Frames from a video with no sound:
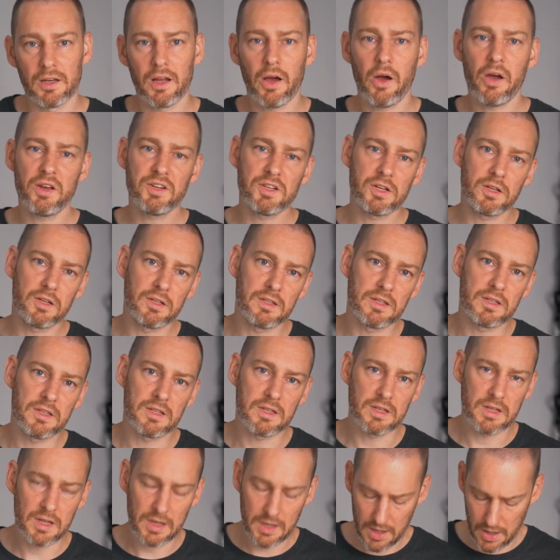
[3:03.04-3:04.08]
Now, as you can
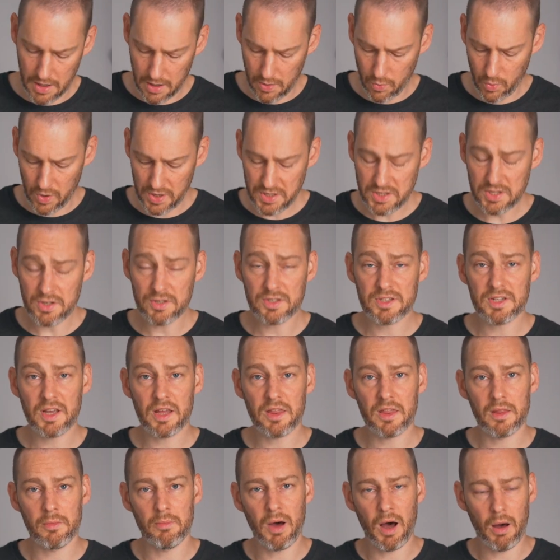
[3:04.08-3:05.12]
see, once you
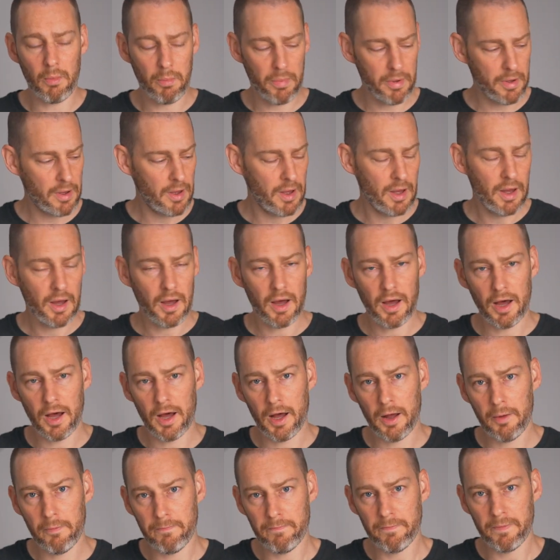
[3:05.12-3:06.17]
set them up,
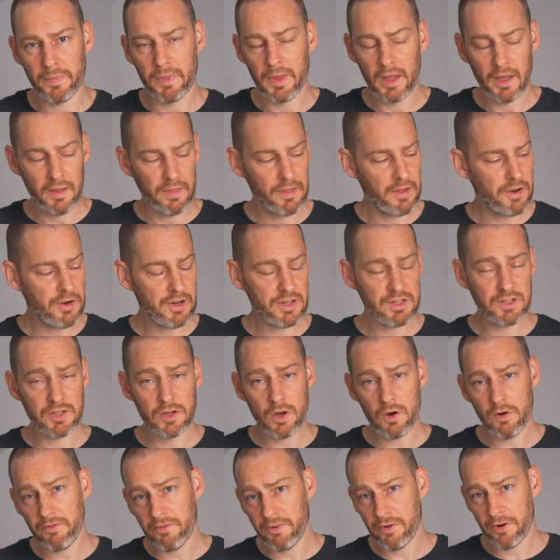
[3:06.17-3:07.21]
there is
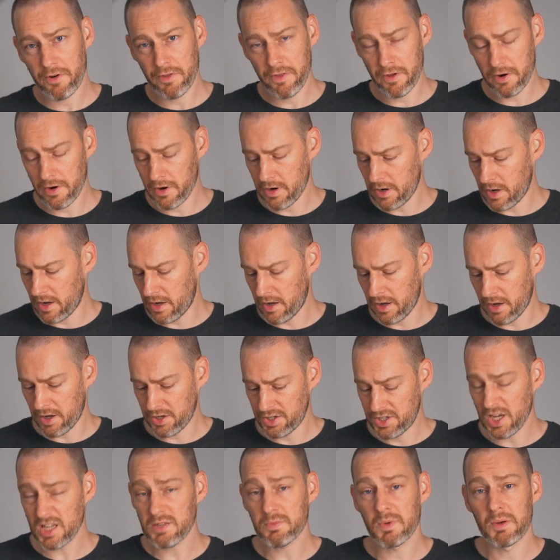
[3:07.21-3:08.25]
no further
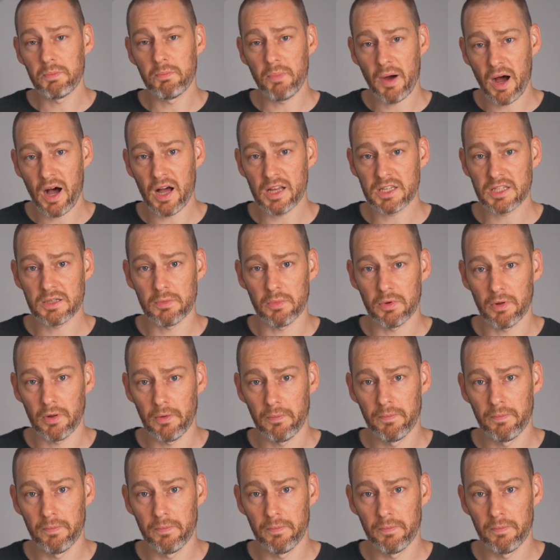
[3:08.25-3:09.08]
adjustment possible.